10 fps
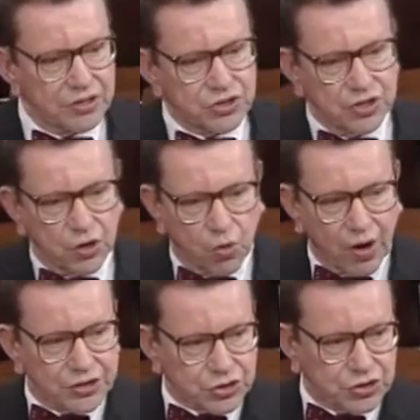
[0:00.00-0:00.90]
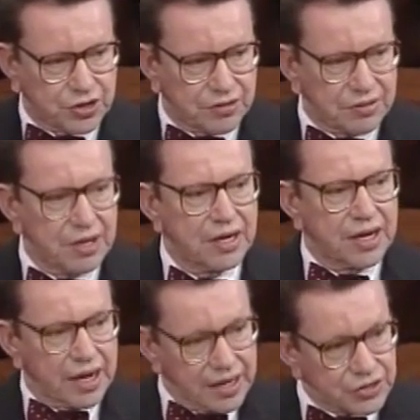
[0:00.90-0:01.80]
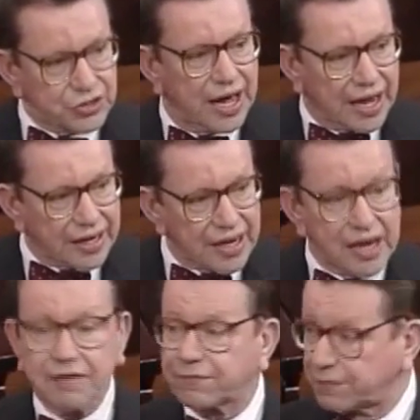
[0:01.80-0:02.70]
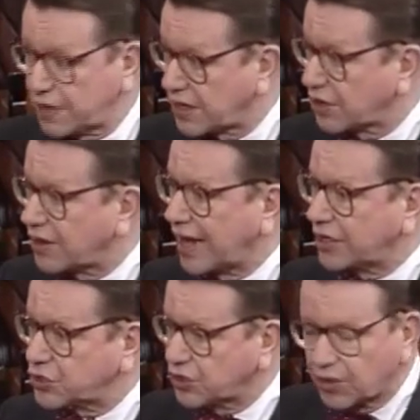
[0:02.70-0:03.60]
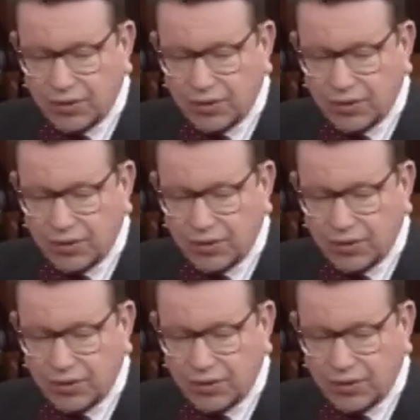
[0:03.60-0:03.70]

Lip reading: the question is not if international